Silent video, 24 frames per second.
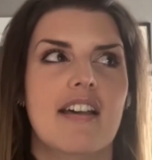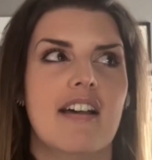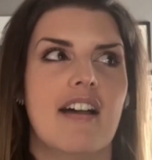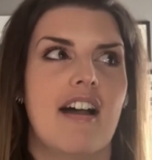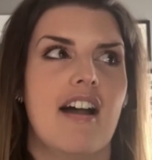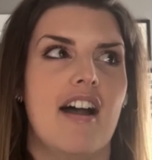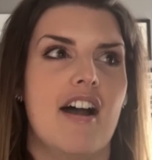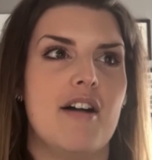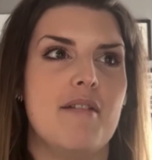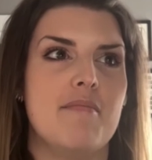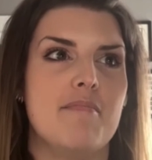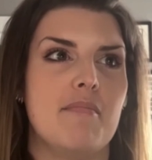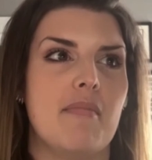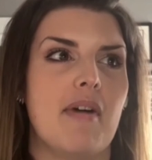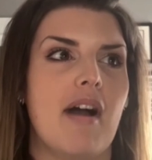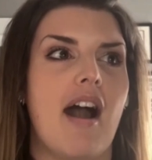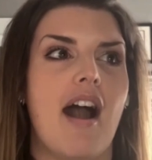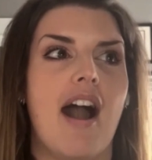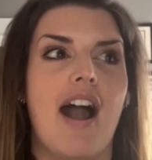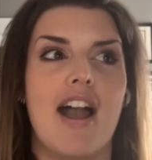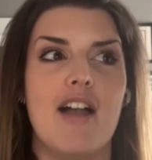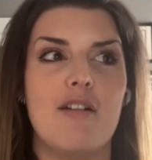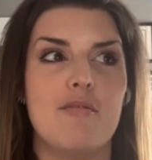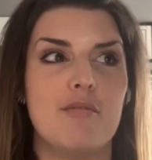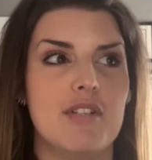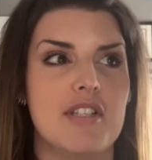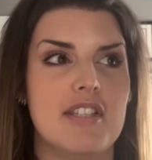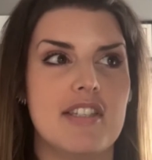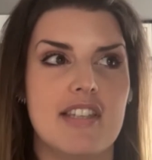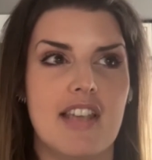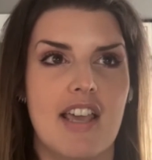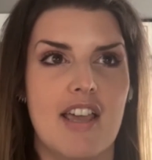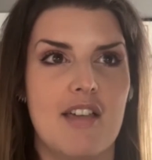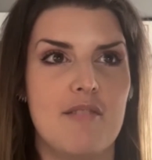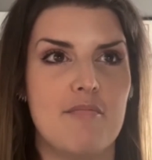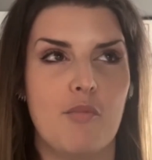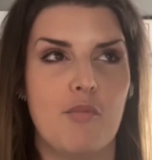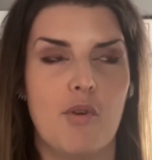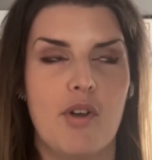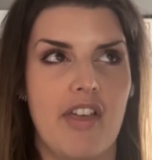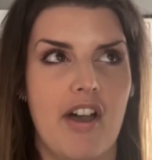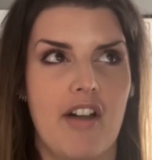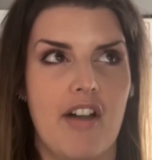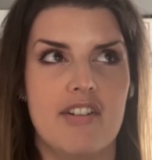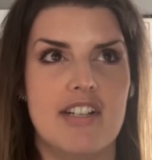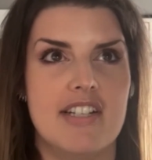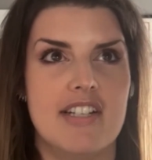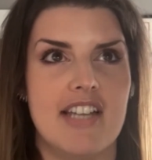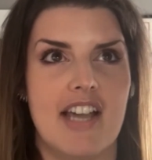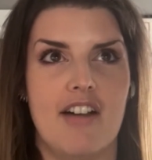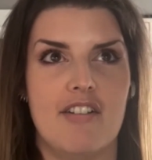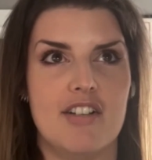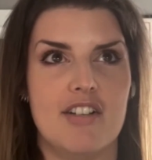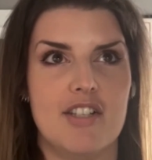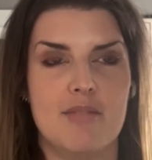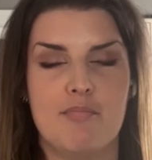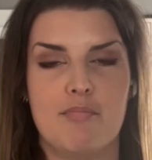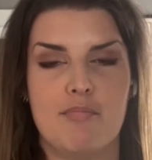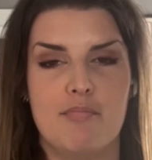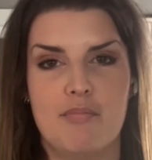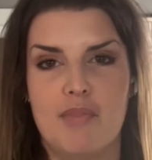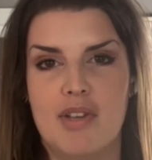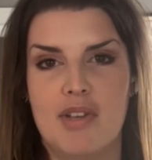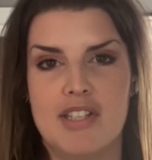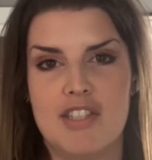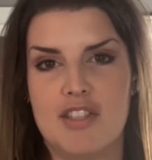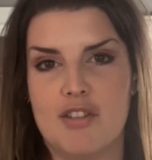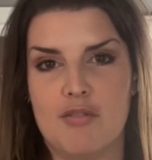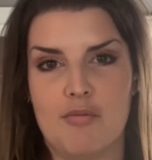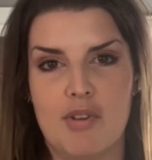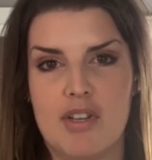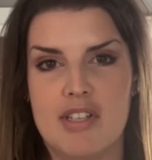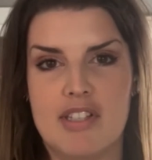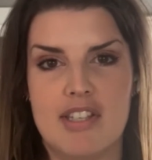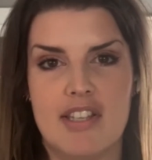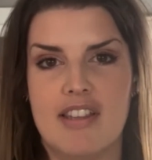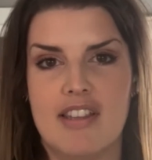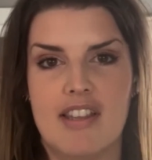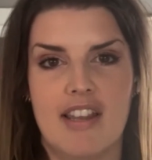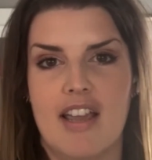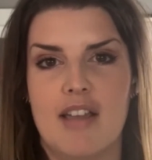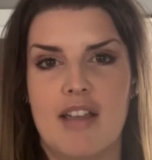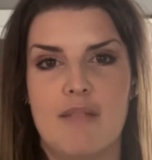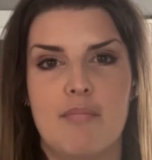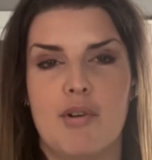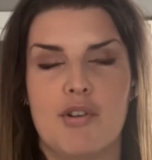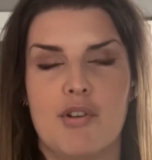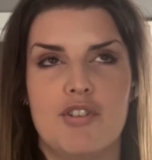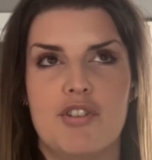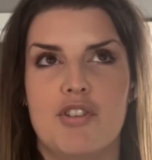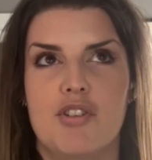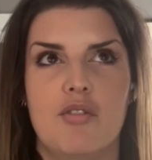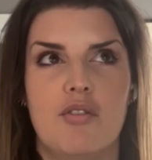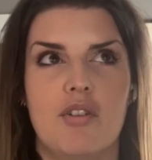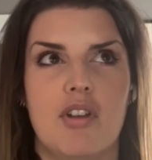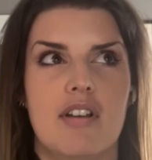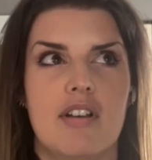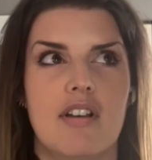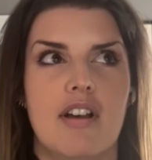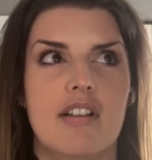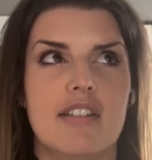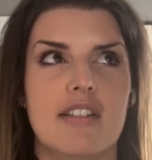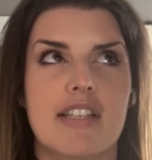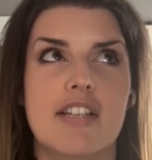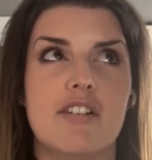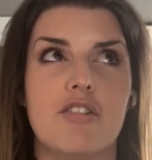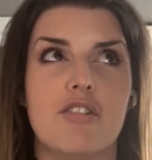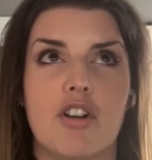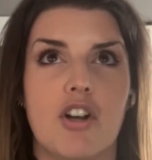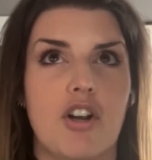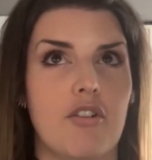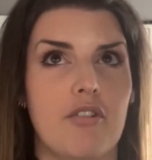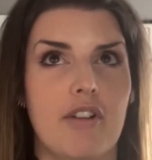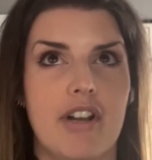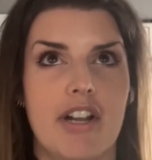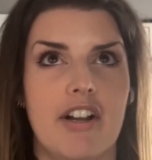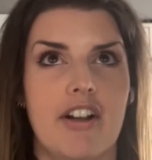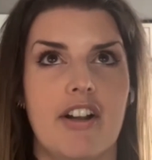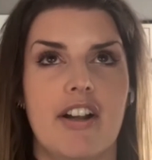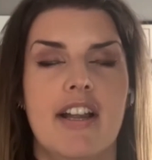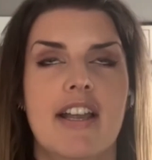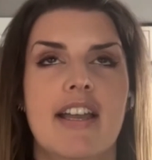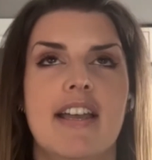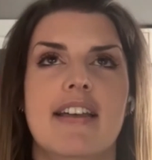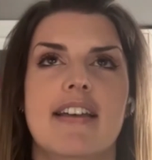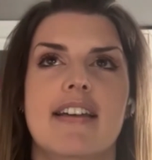I would say without a doubt, it's the reason that I pursued a legal career.